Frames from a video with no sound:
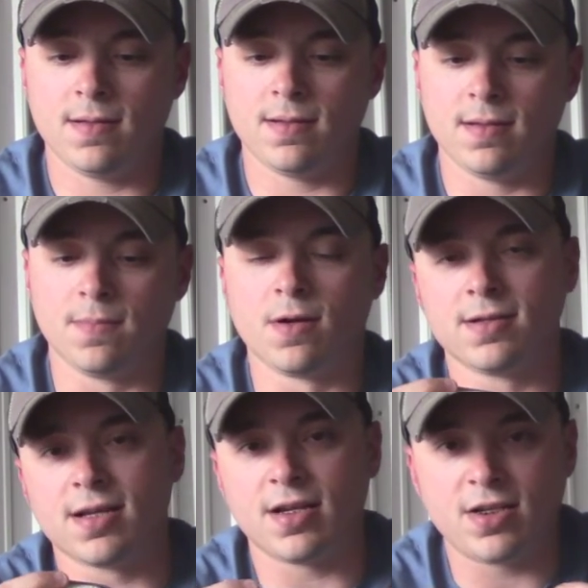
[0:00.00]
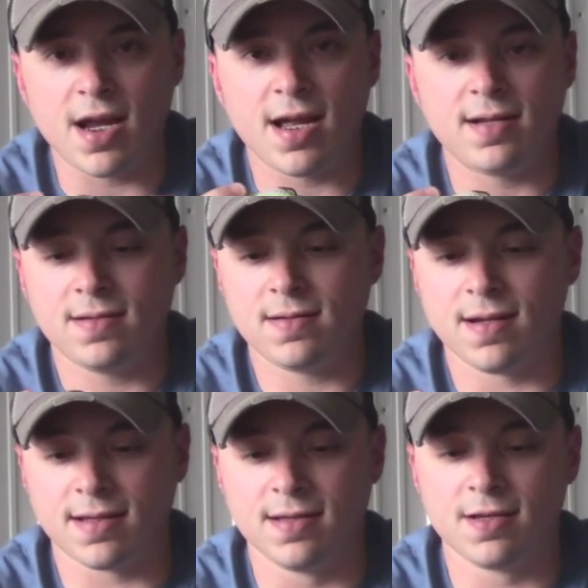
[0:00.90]
bronze-eye shad
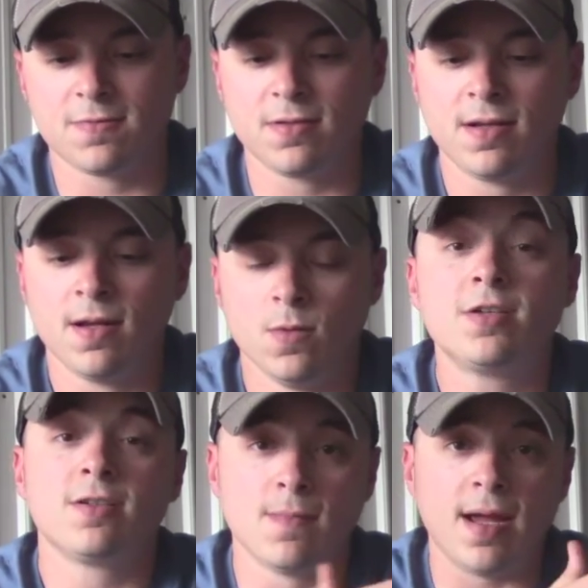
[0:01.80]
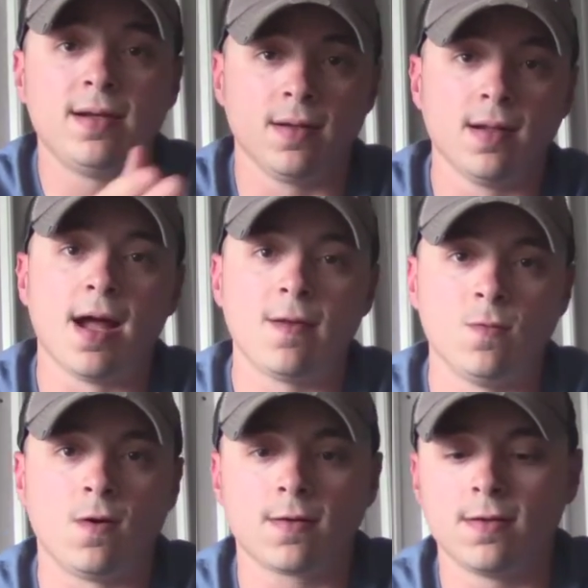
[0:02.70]
like this one, which is made to glide
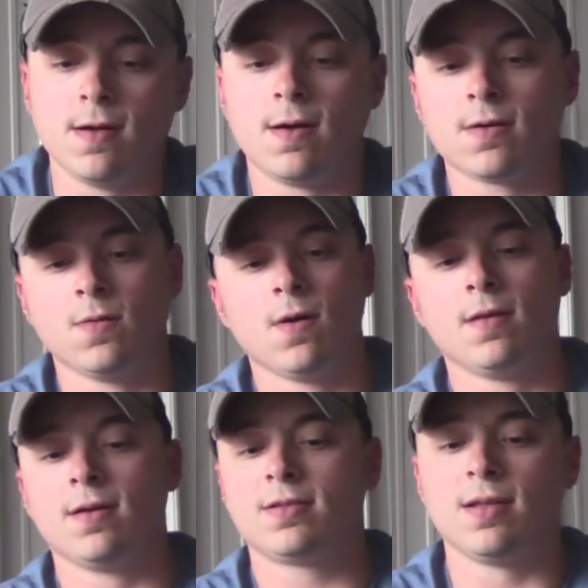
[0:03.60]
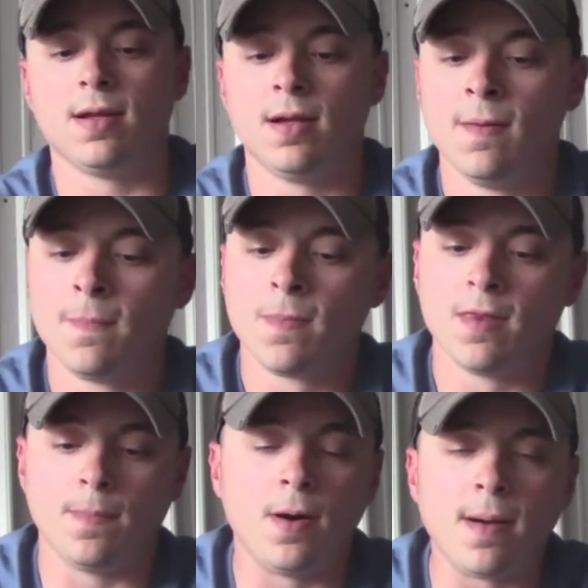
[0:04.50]
and walk the dog, or whether it's the
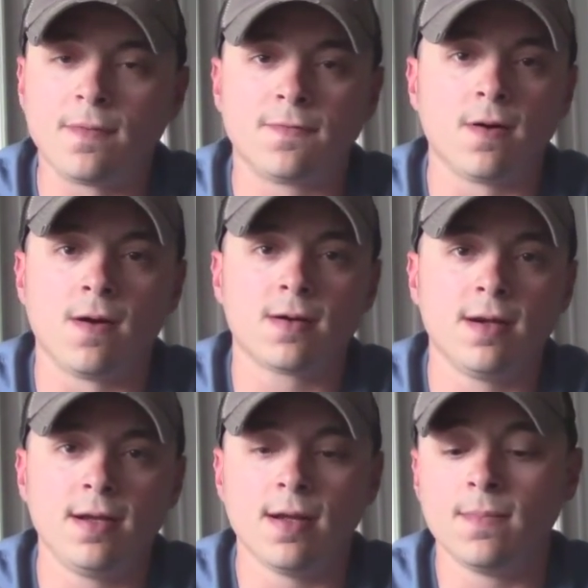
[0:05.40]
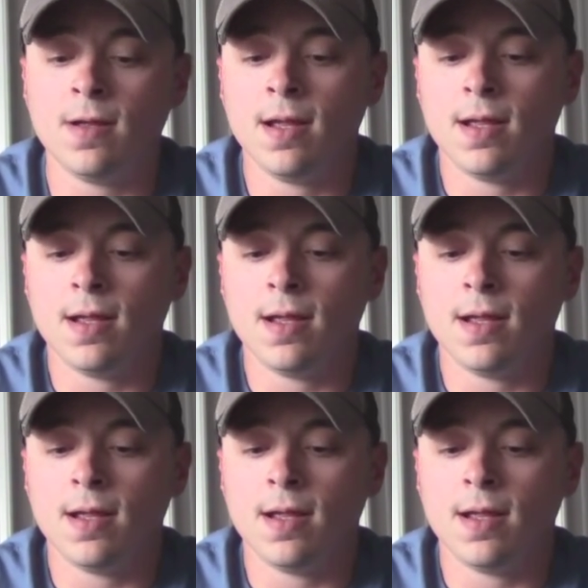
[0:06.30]
popping frog or any of them,